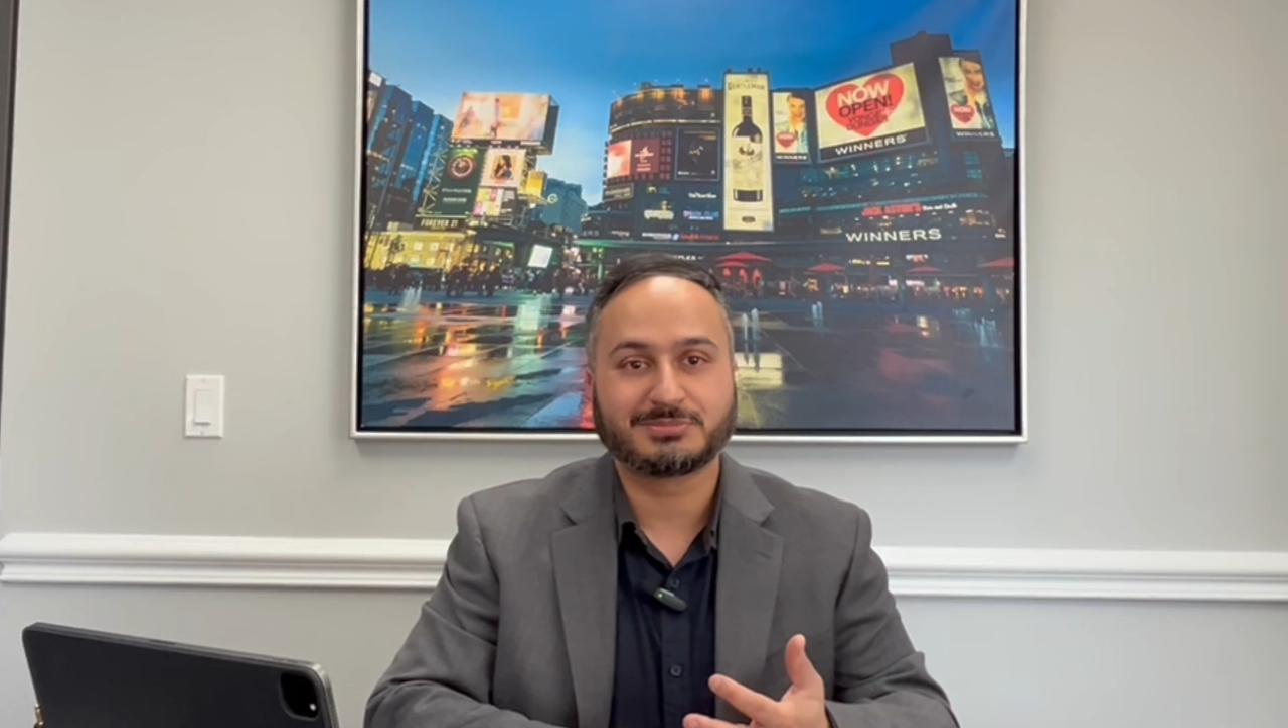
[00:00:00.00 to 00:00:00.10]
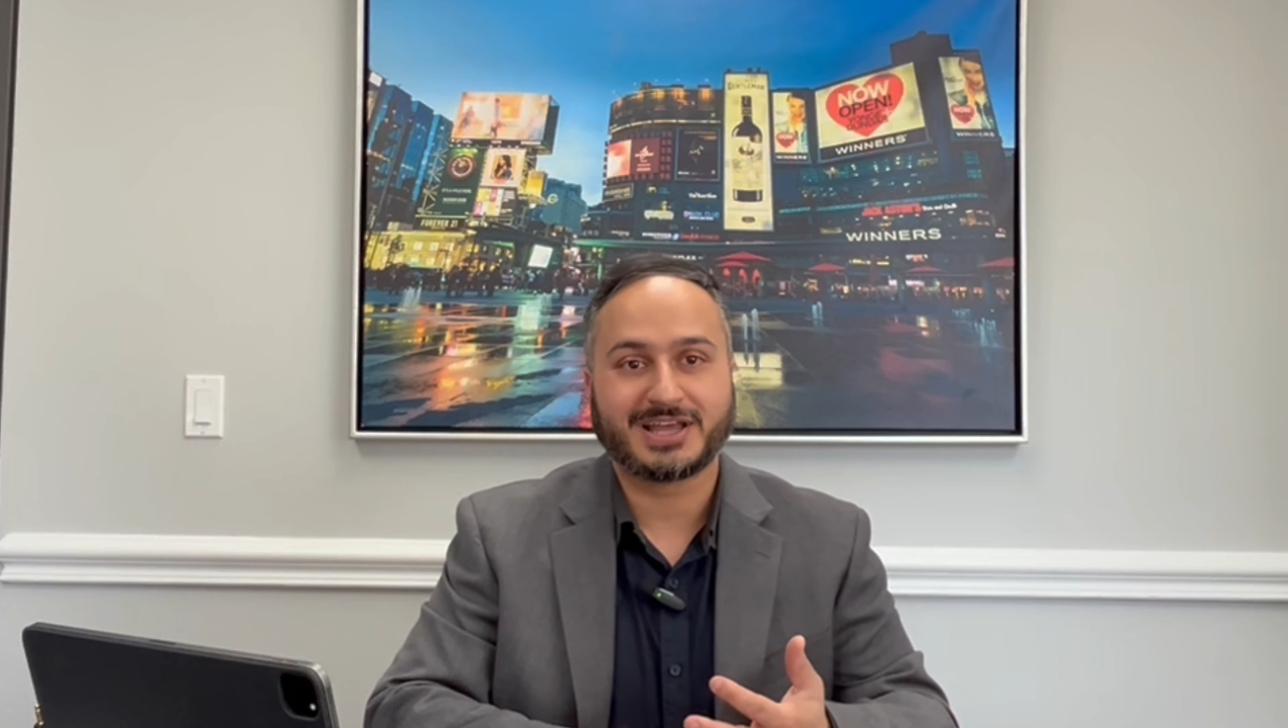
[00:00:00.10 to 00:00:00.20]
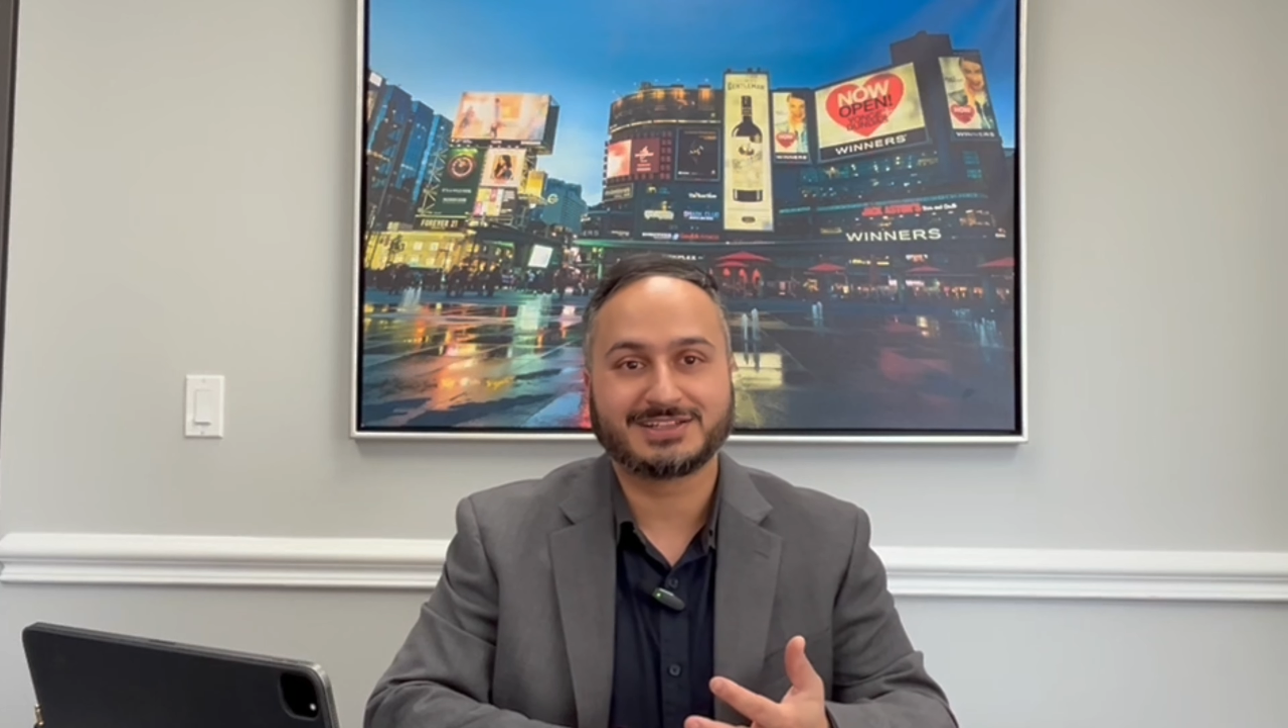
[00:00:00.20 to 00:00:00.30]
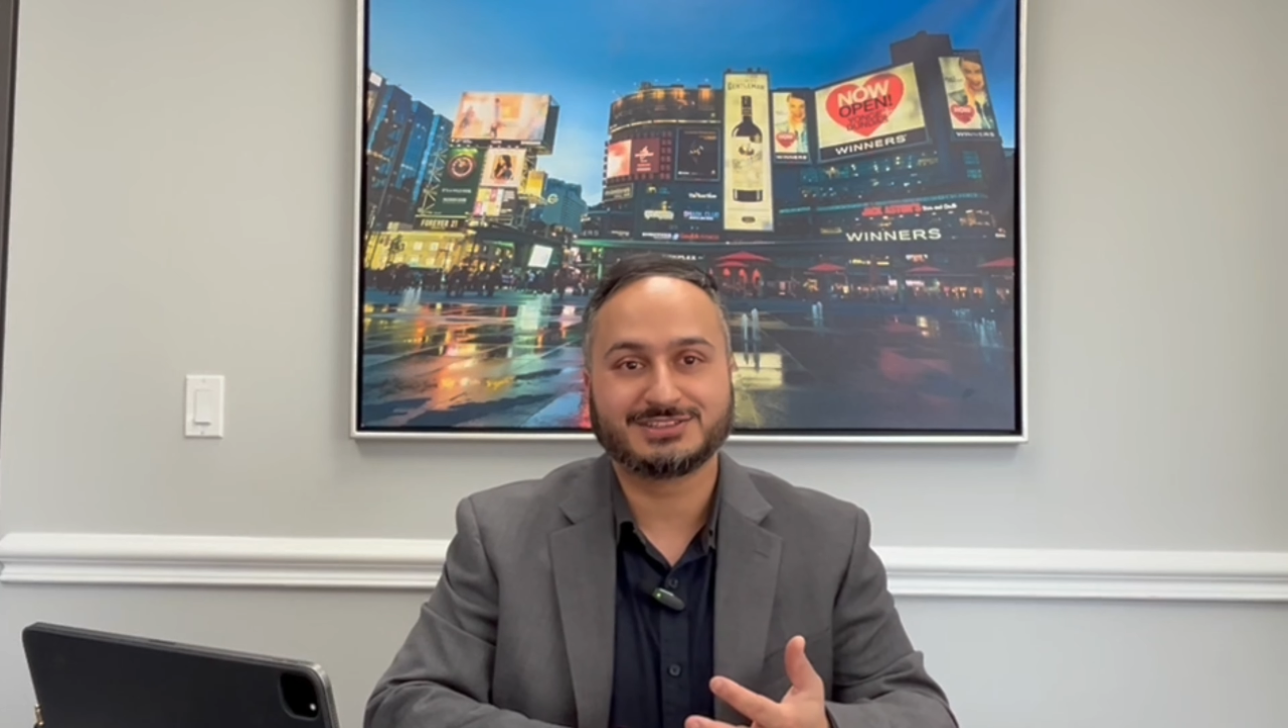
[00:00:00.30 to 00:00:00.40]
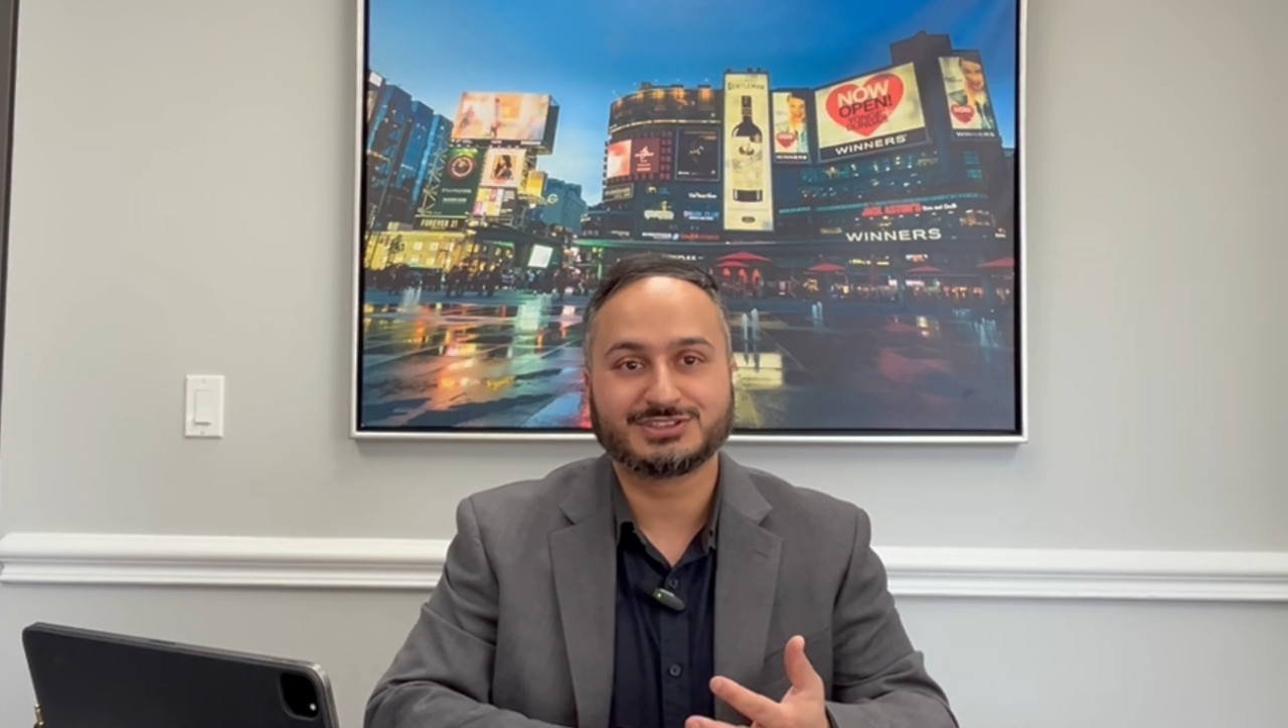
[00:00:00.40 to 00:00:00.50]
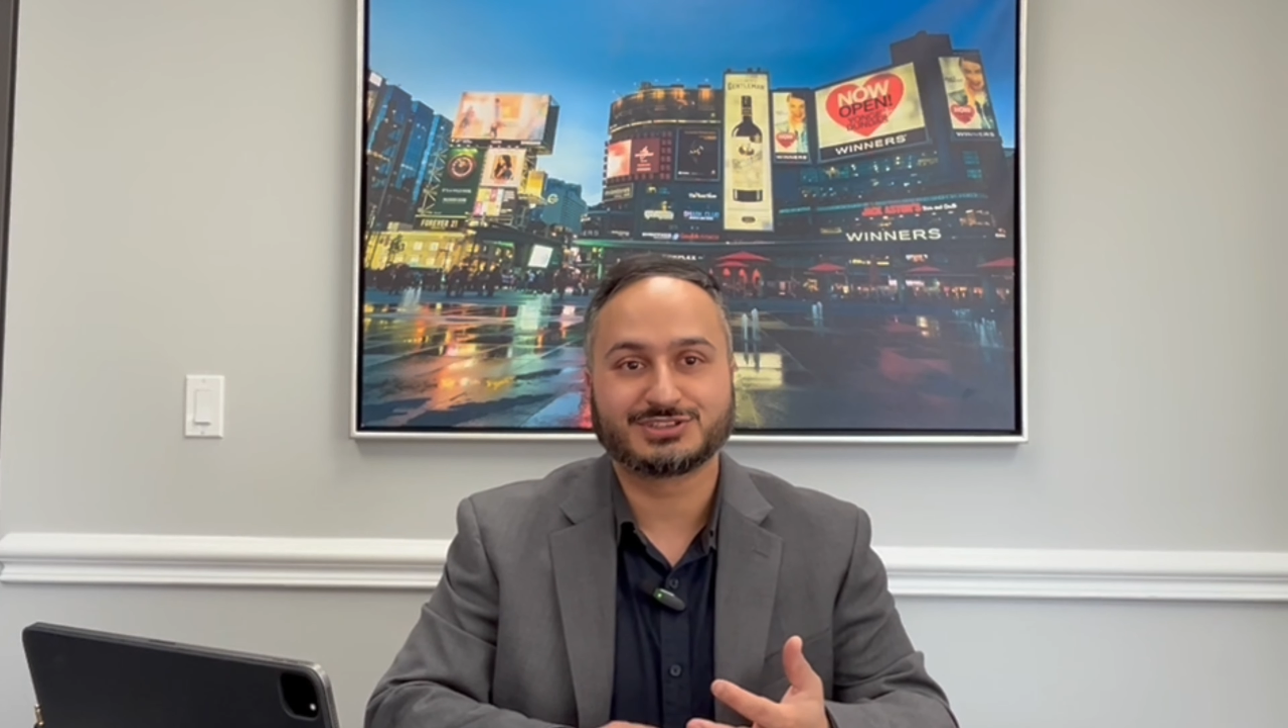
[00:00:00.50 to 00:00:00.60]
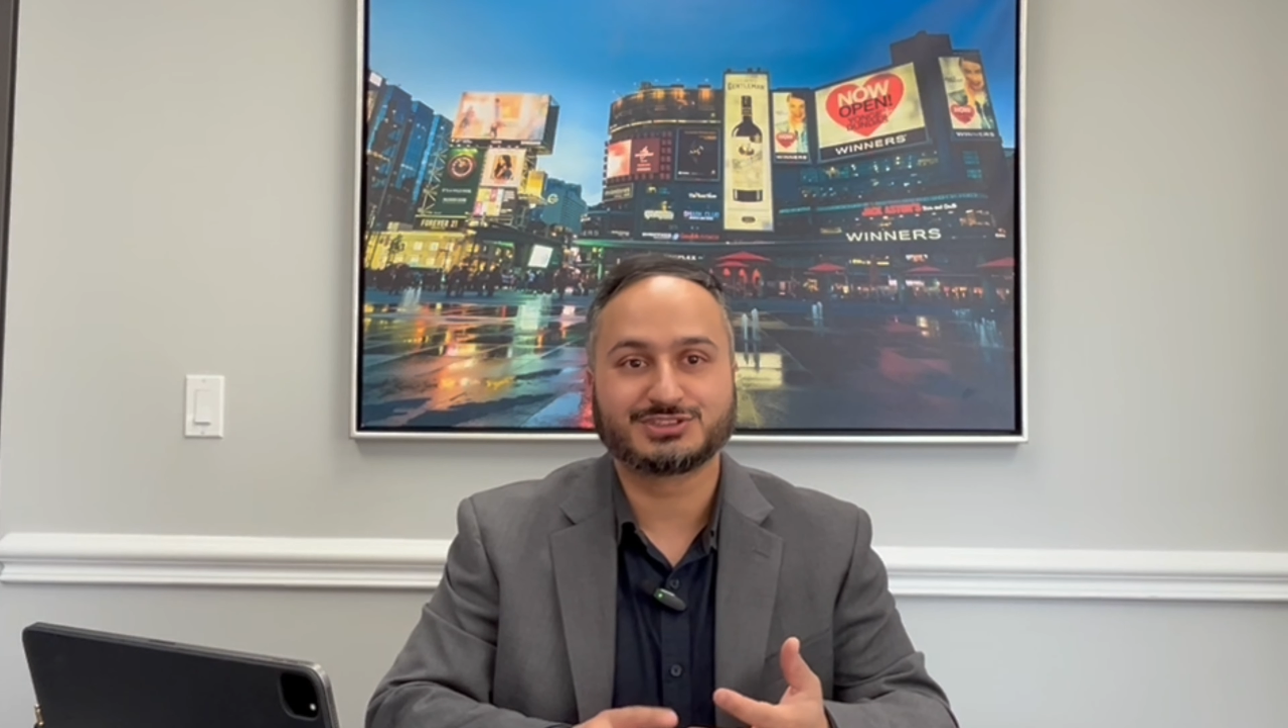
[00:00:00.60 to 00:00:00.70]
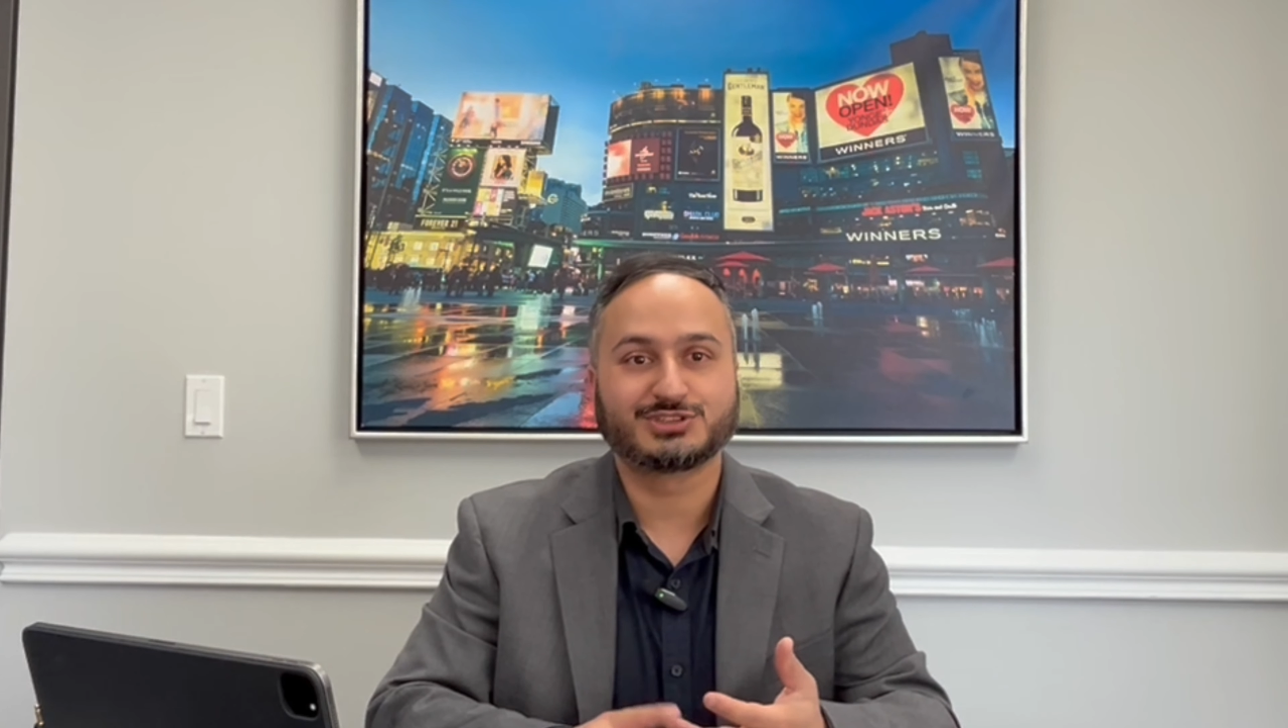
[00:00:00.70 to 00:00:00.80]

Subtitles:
managers,